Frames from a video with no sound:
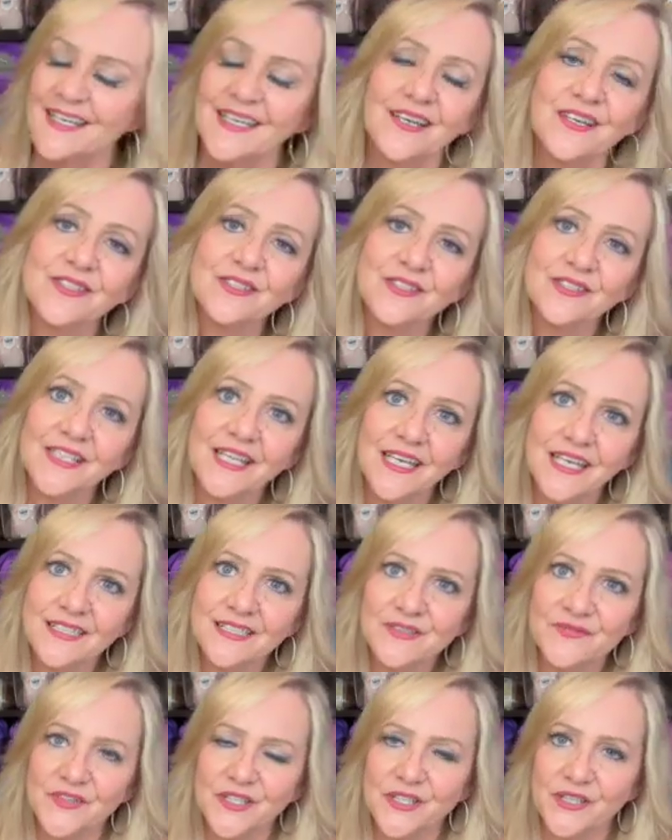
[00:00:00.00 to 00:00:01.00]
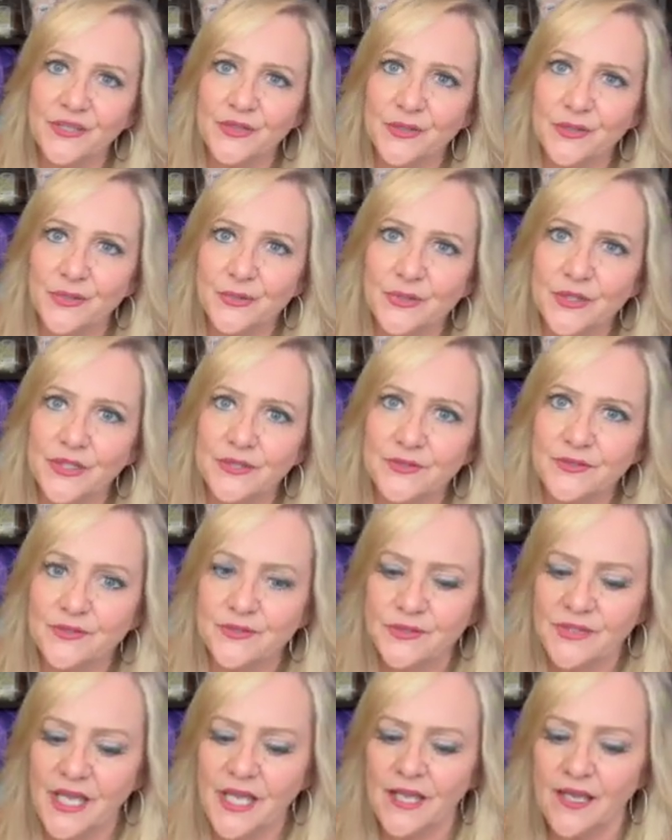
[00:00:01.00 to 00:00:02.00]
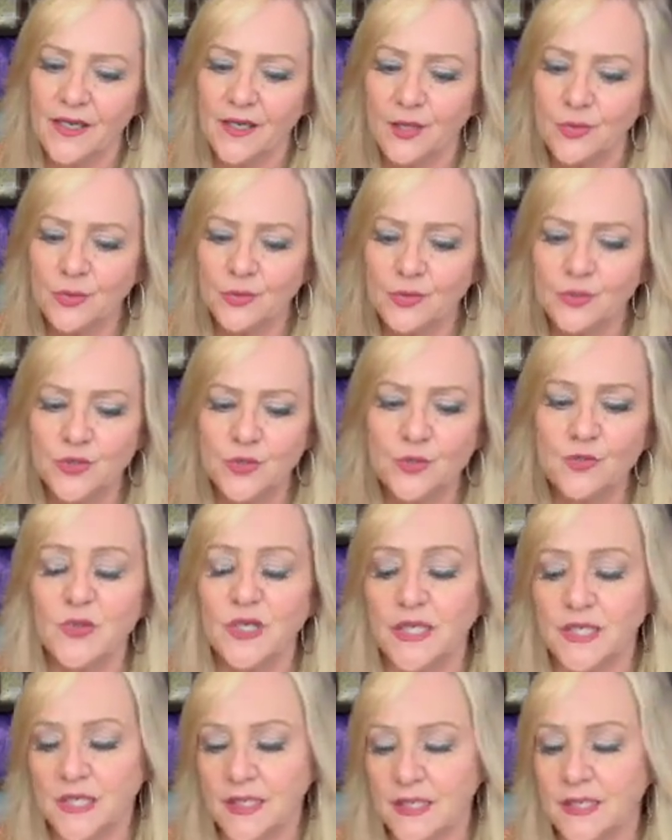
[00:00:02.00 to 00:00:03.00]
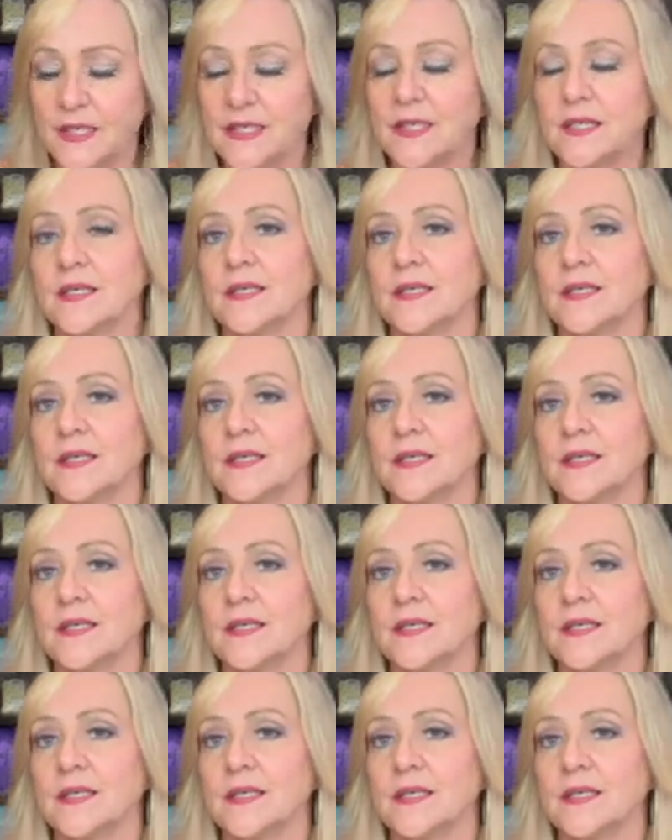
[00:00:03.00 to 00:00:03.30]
On our last video, we learned how to make